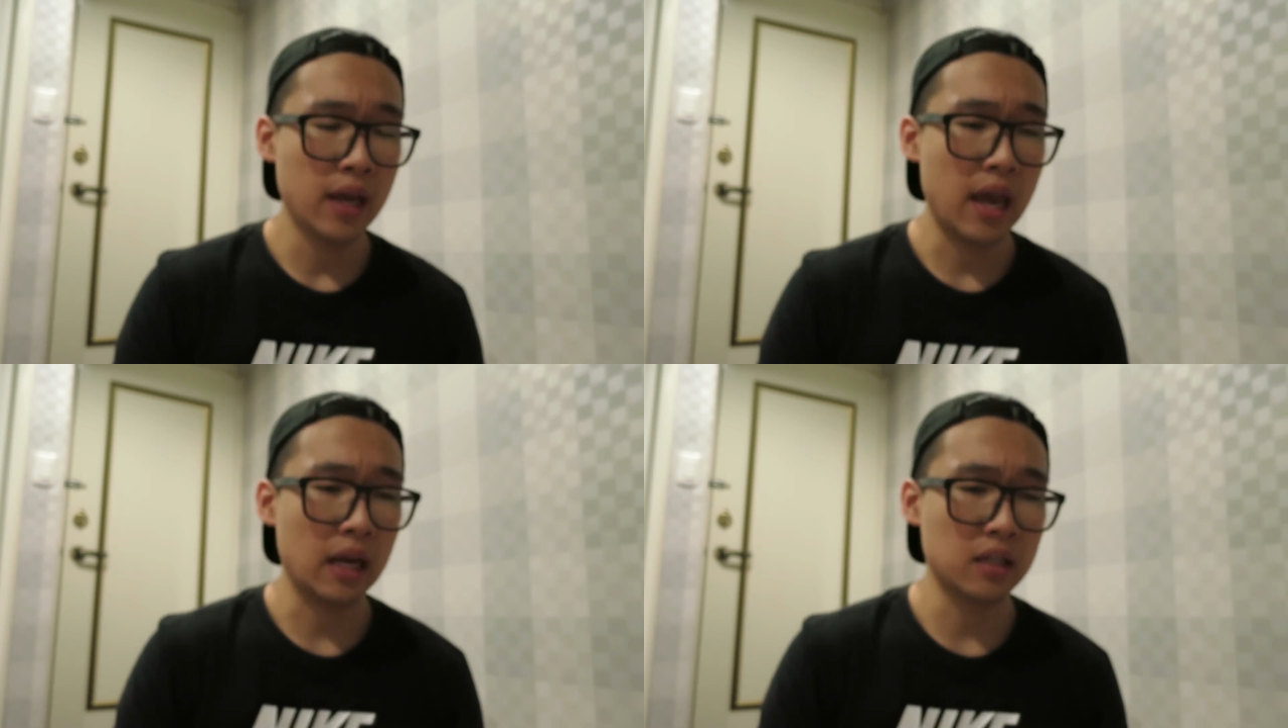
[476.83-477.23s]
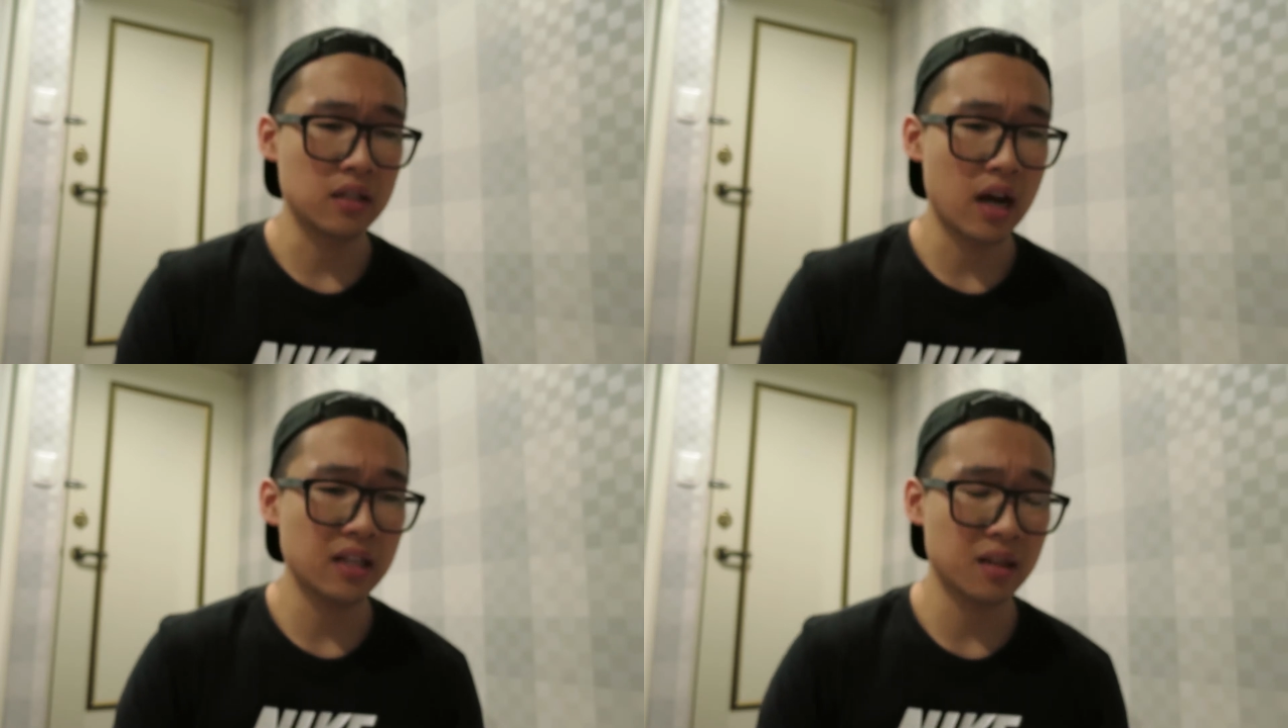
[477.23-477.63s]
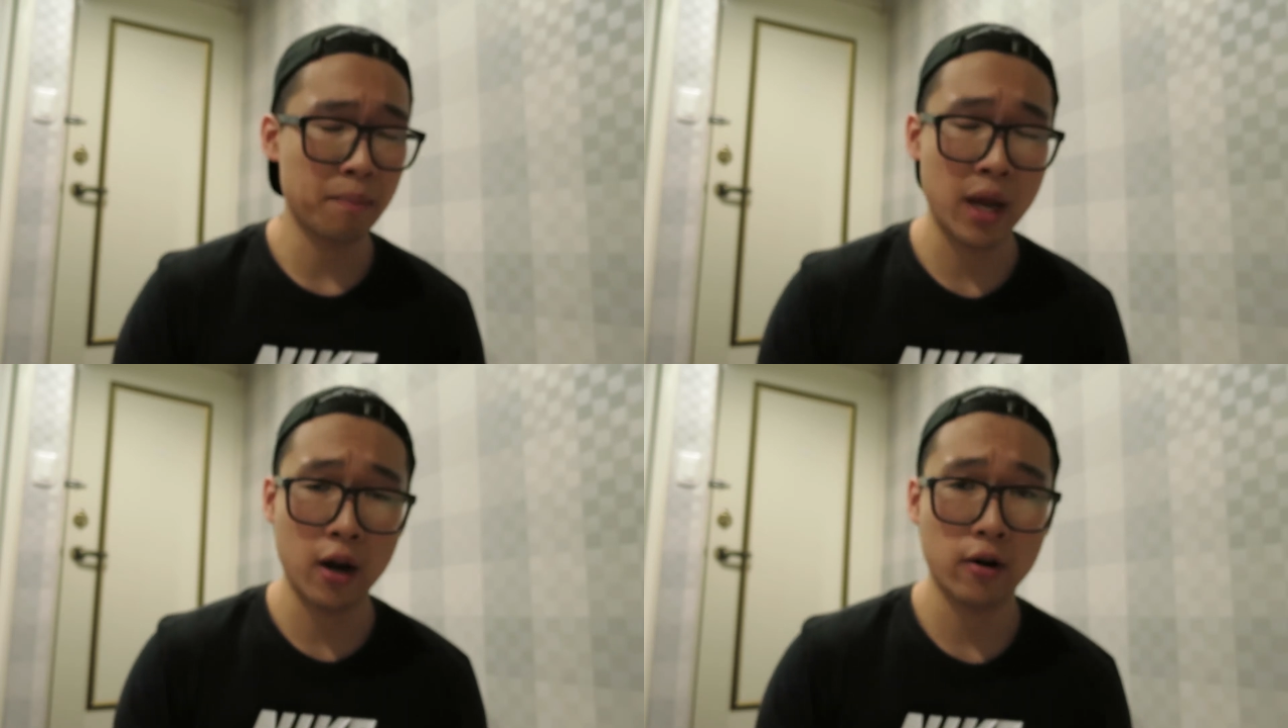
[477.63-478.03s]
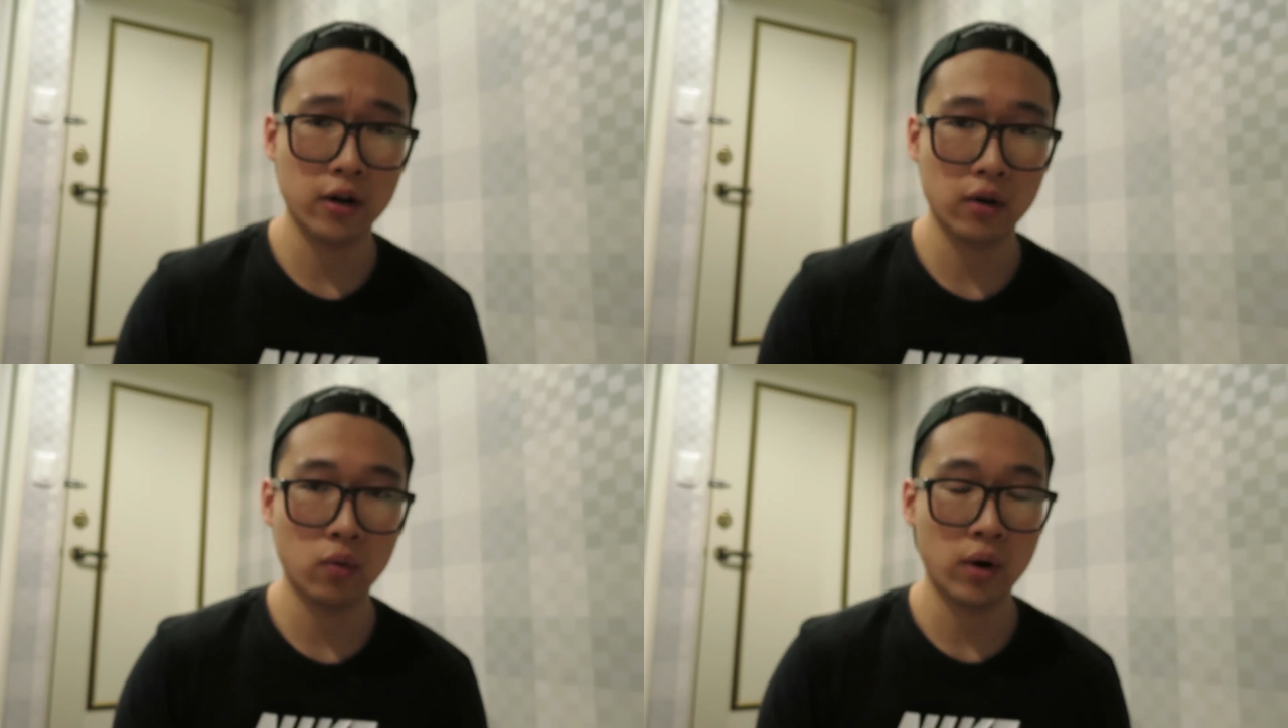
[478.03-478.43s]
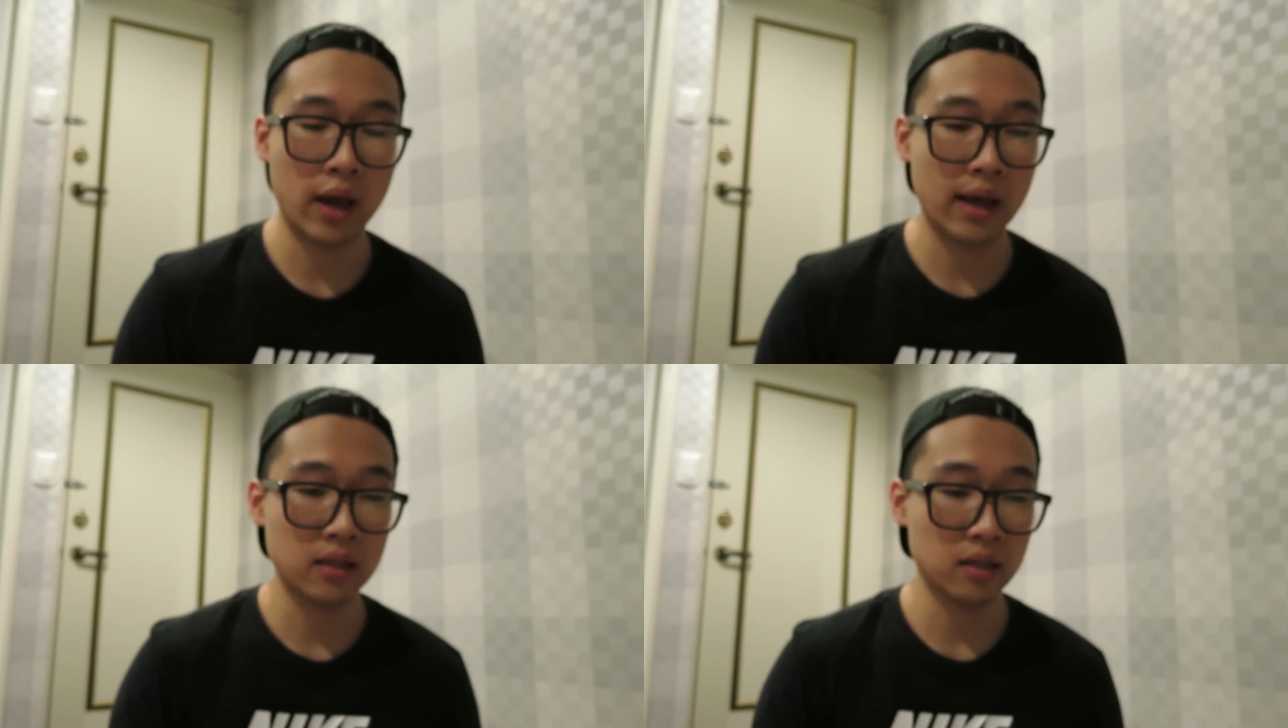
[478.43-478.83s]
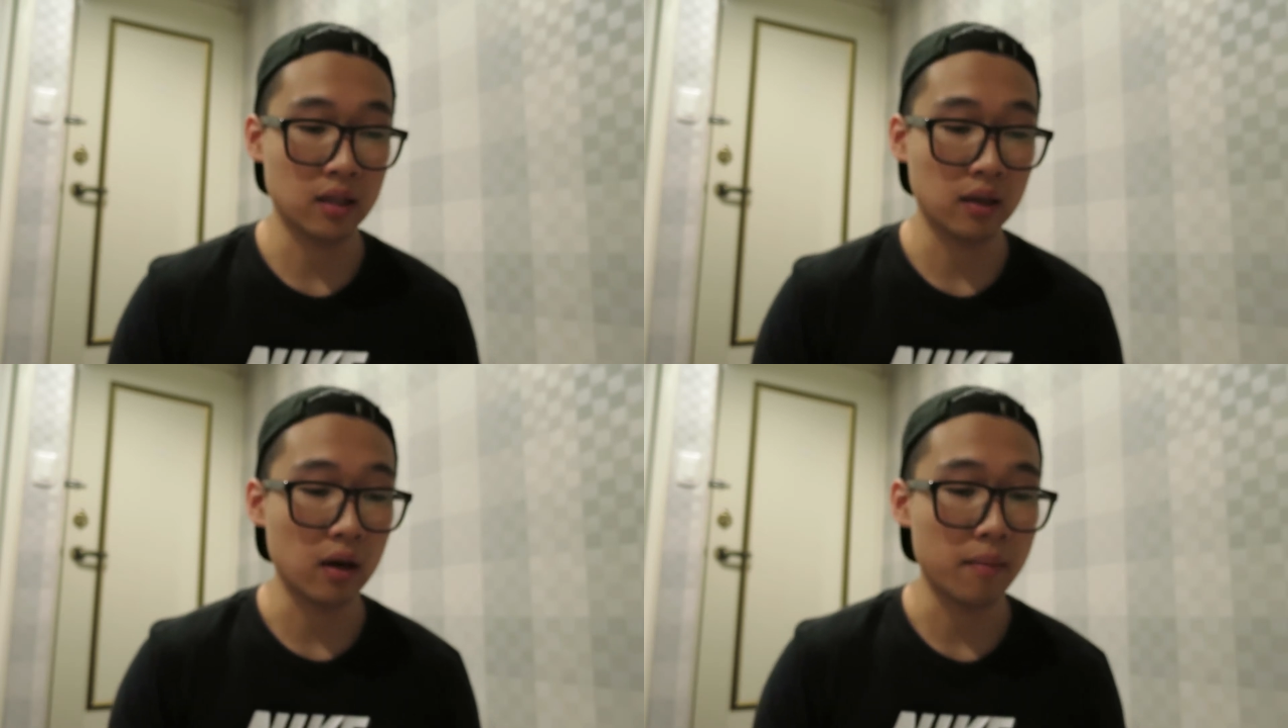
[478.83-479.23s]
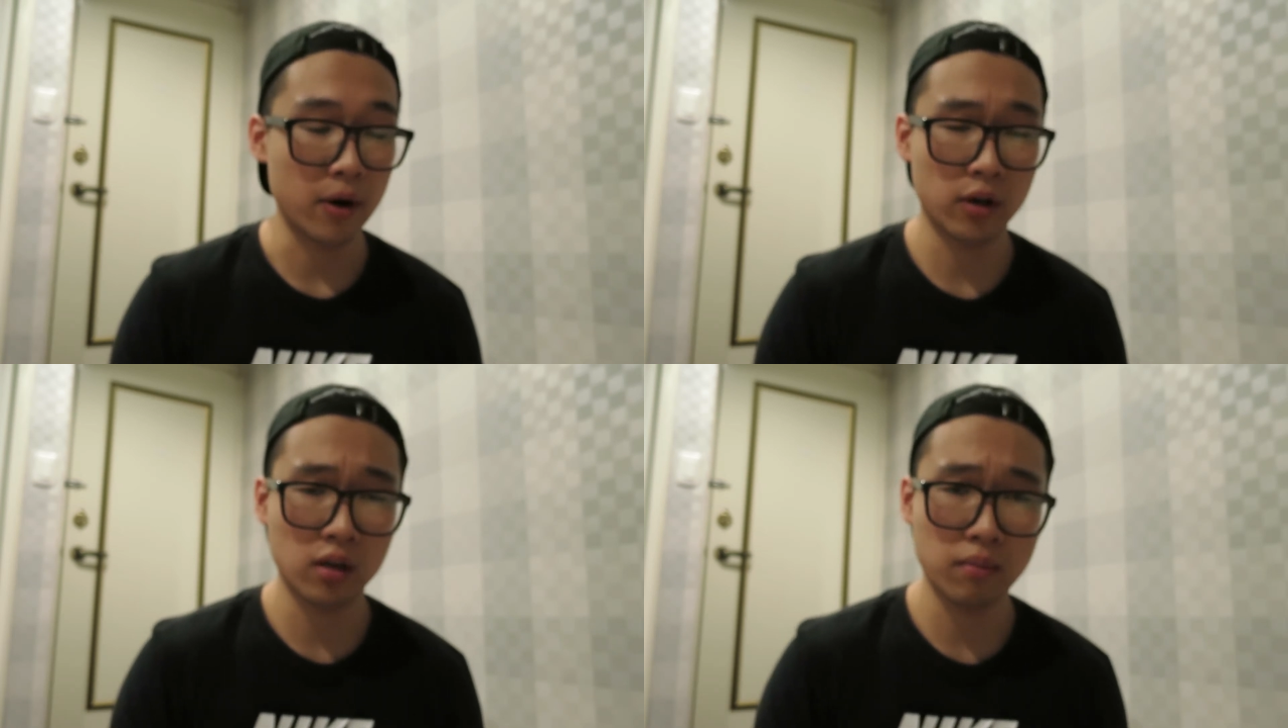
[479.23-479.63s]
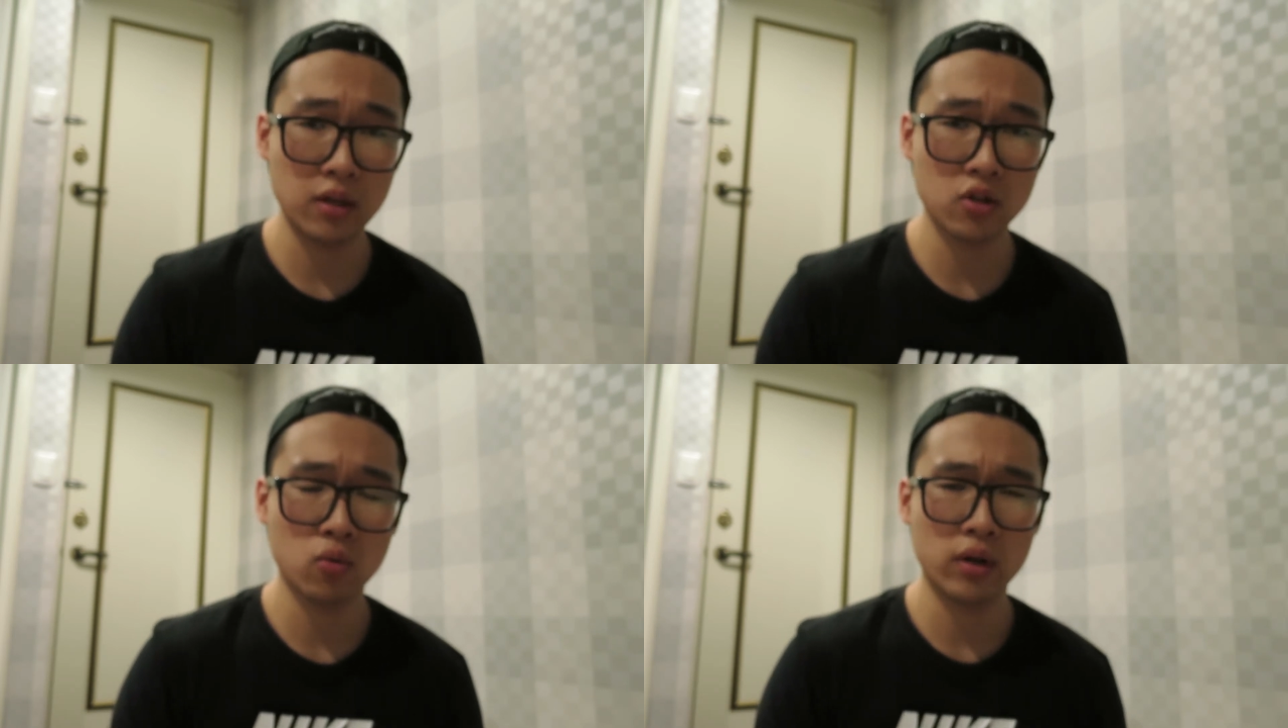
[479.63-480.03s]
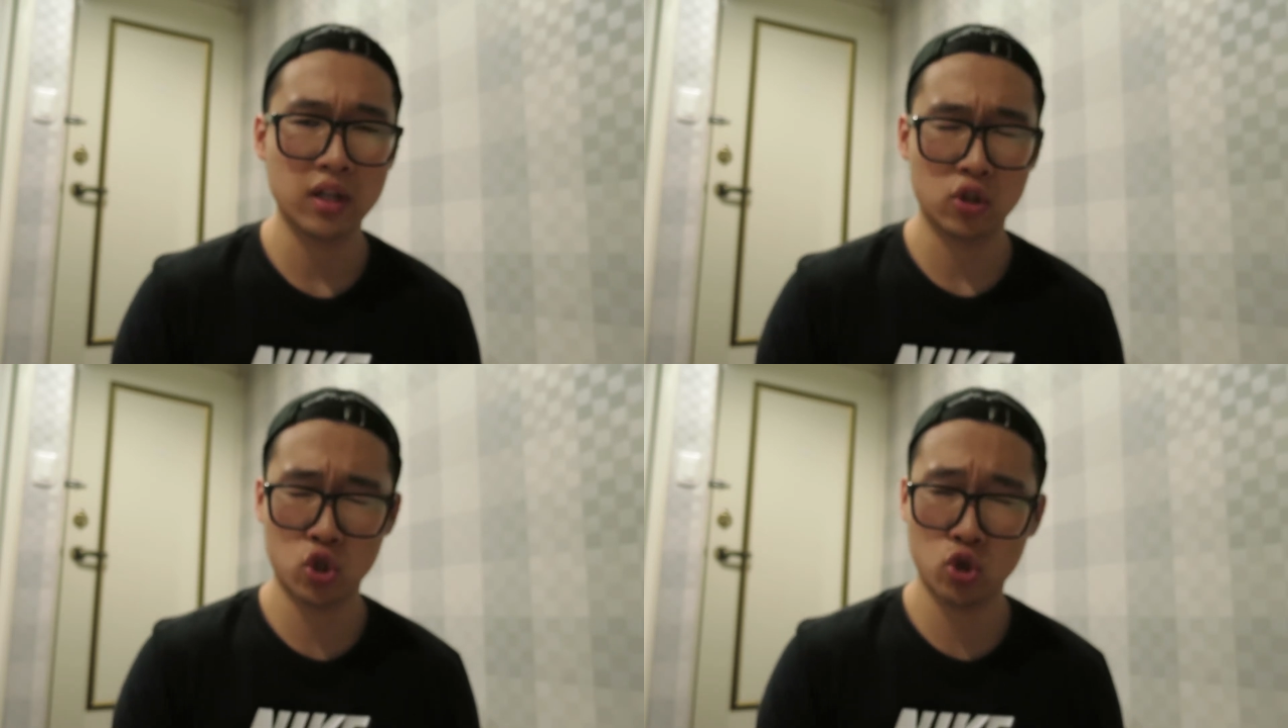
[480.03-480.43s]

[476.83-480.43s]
and it's not as apparent, whereas the American basil, where it's like